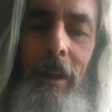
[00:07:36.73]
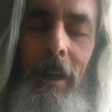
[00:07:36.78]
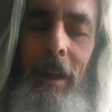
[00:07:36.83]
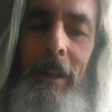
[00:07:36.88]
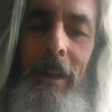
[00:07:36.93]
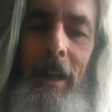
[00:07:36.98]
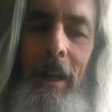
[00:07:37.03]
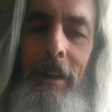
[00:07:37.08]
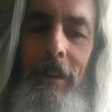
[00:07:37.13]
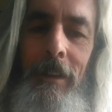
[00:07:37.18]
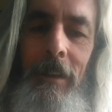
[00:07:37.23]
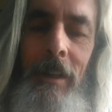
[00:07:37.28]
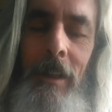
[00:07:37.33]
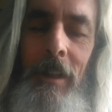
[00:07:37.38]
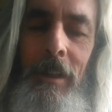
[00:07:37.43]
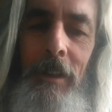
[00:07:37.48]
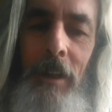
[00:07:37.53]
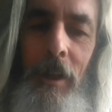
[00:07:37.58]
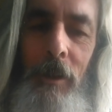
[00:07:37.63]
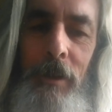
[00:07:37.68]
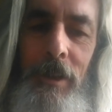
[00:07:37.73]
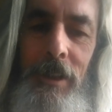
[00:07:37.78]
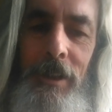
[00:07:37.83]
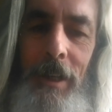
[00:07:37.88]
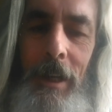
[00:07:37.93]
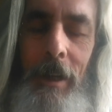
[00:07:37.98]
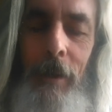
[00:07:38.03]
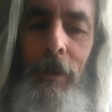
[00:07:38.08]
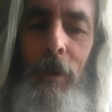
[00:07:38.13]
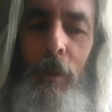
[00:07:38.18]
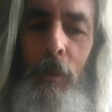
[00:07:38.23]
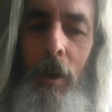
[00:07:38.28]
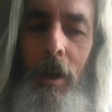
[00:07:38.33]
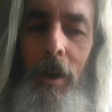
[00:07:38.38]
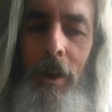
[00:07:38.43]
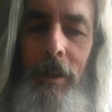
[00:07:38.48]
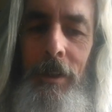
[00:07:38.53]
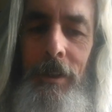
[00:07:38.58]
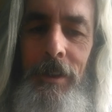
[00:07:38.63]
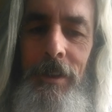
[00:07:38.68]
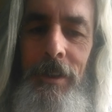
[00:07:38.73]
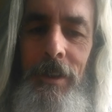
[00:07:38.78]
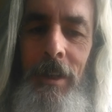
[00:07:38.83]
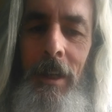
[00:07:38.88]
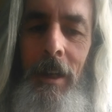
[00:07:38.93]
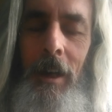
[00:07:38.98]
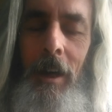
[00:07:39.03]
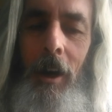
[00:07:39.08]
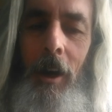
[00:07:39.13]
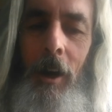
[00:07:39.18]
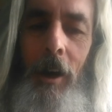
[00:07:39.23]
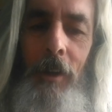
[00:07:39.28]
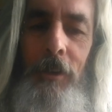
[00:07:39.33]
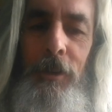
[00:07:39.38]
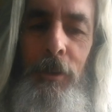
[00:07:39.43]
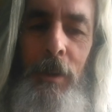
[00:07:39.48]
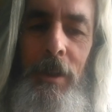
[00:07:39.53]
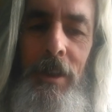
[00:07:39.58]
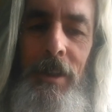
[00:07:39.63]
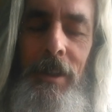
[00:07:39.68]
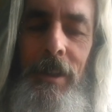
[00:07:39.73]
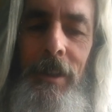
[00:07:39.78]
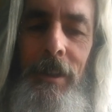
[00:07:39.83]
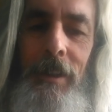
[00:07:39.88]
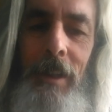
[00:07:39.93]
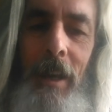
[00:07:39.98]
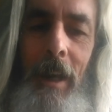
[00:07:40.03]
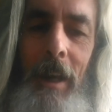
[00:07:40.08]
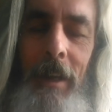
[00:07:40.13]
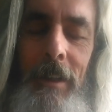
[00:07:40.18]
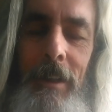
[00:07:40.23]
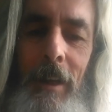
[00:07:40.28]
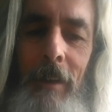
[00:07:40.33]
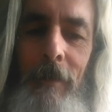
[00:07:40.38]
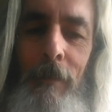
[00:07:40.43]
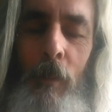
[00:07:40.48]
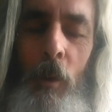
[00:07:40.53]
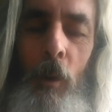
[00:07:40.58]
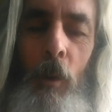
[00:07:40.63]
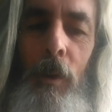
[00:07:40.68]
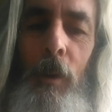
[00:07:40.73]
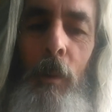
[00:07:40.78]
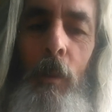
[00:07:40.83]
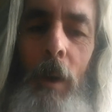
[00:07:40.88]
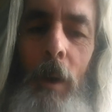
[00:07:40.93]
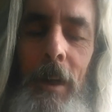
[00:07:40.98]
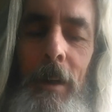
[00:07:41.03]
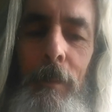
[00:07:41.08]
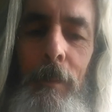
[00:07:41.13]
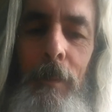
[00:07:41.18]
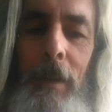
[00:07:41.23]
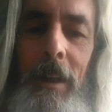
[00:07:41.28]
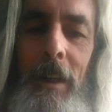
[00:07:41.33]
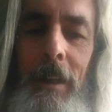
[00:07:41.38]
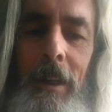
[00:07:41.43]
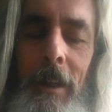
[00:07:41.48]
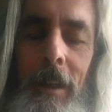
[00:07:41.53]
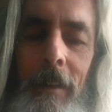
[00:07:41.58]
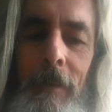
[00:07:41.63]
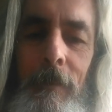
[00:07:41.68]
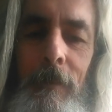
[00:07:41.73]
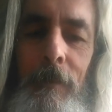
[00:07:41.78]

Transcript: Again, notice how the words are twisted and have more than one meaning.